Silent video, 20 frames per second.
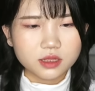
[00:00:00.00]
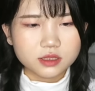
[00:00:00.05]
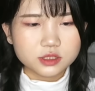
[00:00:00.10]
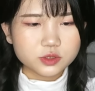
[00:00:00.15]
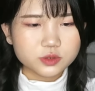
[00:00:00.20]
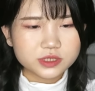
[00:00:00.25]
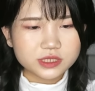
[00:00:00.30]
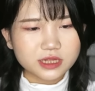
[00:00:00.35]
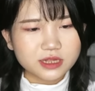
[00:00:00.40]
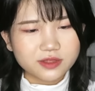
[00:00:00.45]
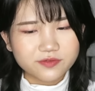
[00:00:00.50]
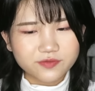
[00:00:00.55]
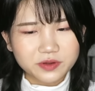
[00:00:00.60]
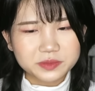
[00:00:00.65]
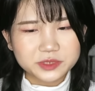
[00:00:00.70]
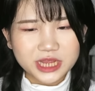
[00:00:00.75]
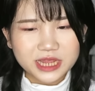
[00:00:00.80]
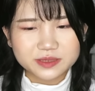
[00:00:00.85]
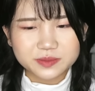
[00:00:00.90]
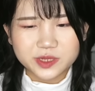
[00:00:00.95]
to Stella
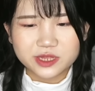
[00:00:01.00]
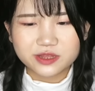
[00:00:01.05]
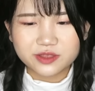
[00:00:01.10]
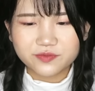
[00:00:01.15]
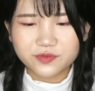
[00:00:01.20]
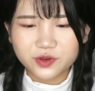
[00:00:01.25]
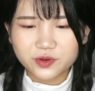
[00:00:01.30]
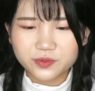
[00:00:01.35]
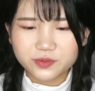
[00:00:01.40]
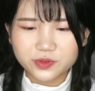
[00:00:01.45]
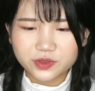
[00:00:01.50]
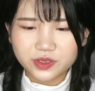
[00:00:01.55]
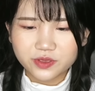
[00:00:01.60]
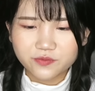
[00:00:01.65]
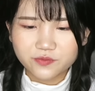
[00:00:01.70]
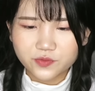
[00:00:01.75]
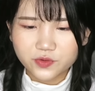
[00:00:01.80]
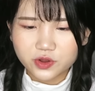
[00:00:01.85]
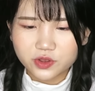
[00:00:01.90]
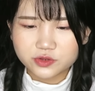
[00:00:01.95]
from Jasmine, if you're
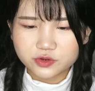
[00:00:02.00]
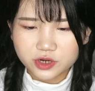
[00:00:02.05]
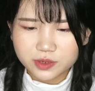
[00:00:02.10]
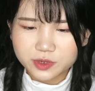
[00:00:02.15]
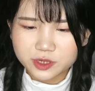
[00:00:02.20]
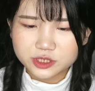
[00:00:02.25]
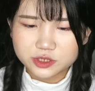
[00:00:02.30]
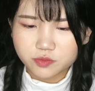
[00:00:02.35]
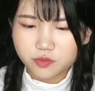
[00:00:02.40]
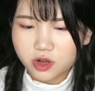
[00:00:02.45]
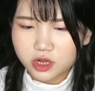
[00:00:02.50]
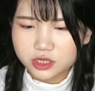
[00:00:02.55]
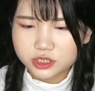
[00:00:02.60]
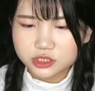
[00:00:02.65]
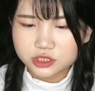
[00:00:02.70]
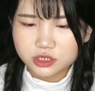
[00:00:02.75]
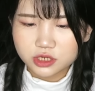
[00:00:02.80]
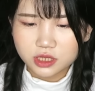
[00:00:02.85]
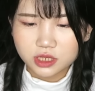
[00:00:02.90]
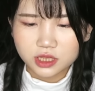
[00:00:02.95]
looking for a drama to
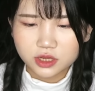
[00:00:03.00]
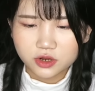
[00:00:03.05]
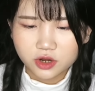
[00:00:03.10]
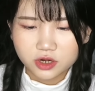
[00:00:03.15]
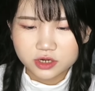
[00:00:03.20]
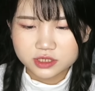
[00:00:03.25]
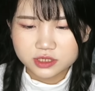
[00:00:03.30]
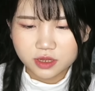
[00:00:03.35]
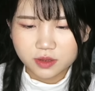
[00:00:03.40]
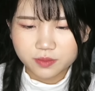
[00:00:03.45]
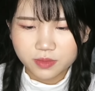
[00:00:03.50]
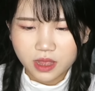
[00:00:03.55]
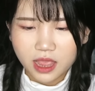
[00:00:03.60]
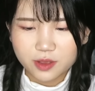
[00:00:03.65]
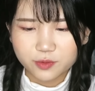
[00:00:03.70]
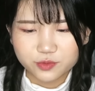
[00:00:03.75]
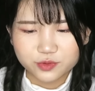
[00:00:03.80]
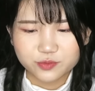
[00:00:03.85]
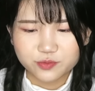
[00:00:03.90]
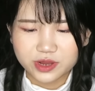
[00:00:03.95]
watch, here are some
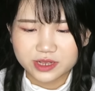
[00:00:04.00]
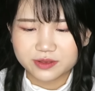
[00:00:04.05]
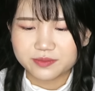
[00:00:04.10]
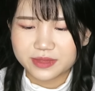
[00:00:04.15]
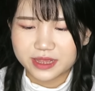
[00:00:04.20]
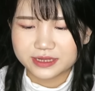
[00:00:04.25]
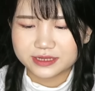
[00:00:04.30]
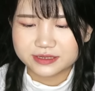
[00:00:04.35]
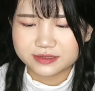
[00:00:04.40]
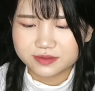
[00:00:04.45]
I would recommend.